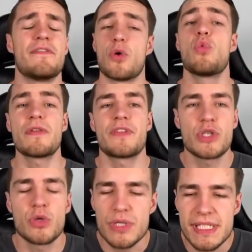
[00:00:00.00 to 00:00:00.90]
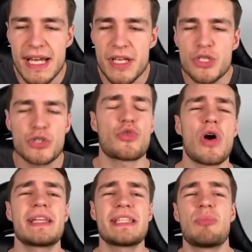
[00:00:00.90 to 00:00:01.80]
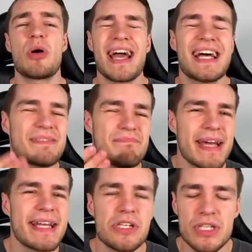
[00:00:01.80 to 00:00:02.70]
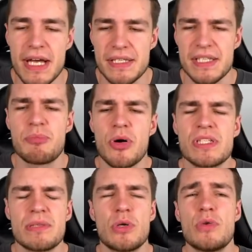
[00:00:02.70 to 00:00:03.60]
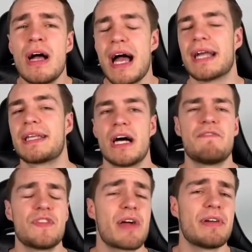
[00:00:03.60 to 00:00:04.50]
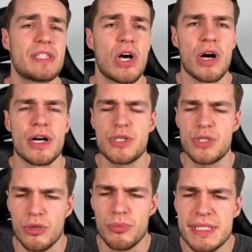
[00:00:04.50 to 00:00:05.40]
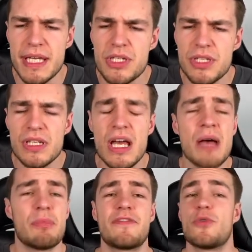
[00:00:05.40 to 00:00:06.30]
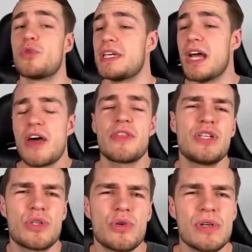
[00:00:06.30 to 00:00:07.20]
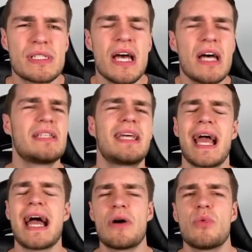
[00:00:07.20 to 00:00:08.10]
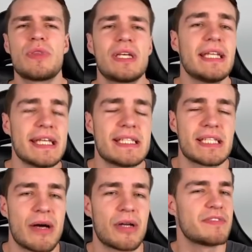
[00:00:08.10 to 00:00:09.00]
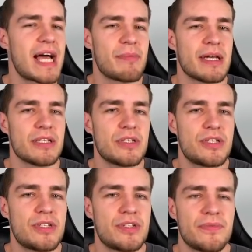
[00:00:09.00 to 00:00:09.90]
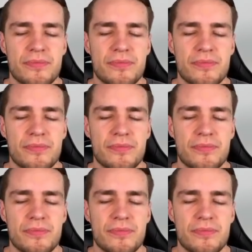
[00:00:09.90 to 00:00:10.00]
of all of the short sellers trying to buy as many shares as possible and cover their entire short position before the other shorts to get out with the least amount of damage.